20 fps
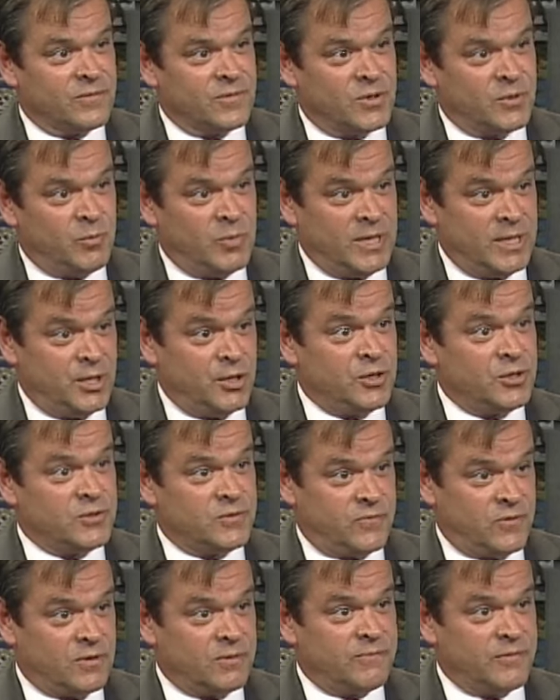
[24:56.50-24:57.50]
to be used
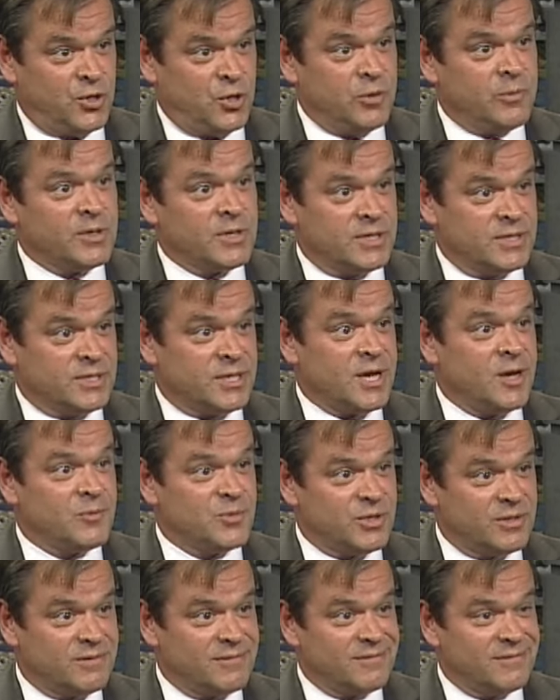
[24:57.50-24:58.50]
for human
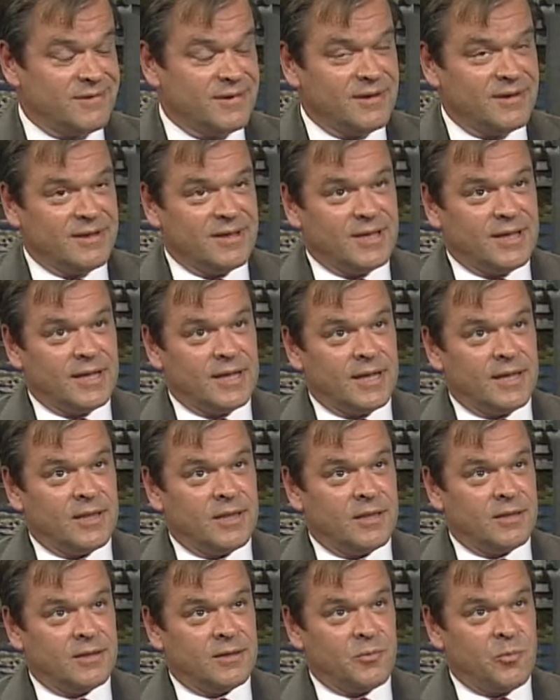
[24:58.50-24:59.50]
consumption
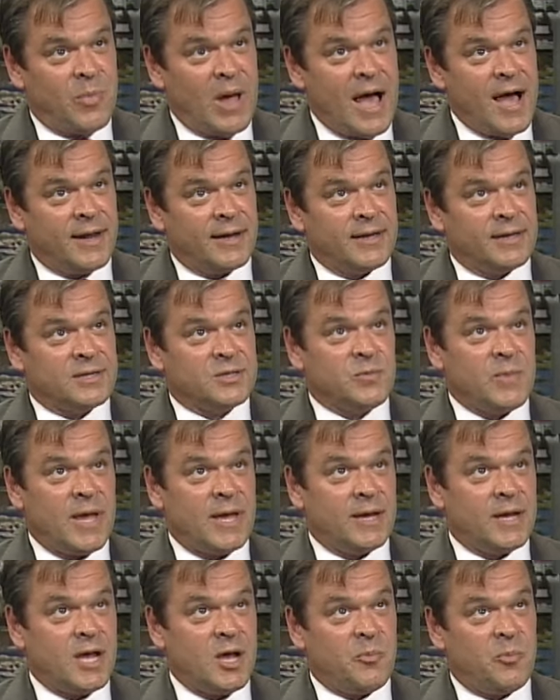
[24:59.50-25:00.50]
and the body is
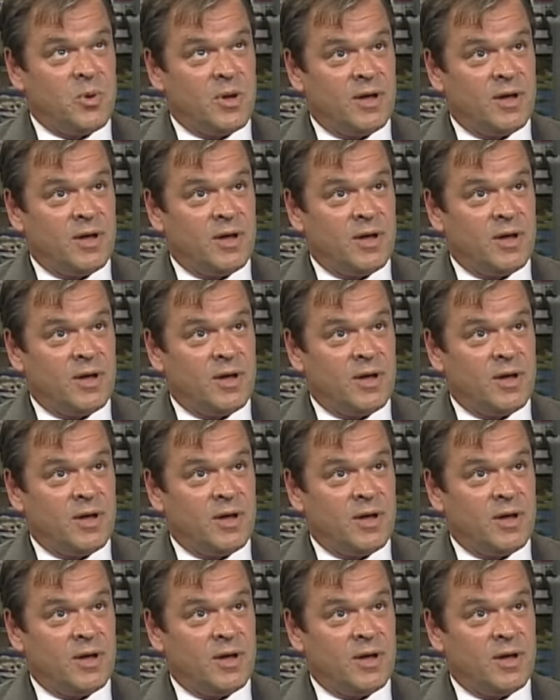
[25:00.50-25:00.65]
made up